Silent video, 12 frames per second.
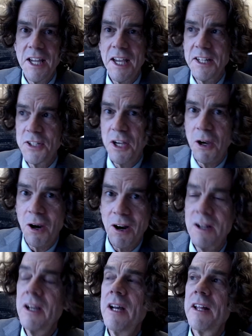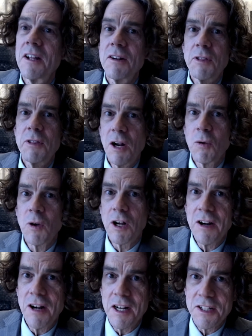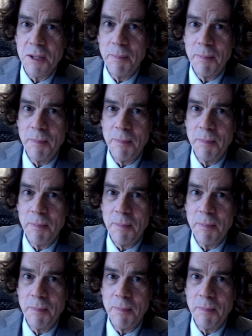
Guttmacher. They're regarded as the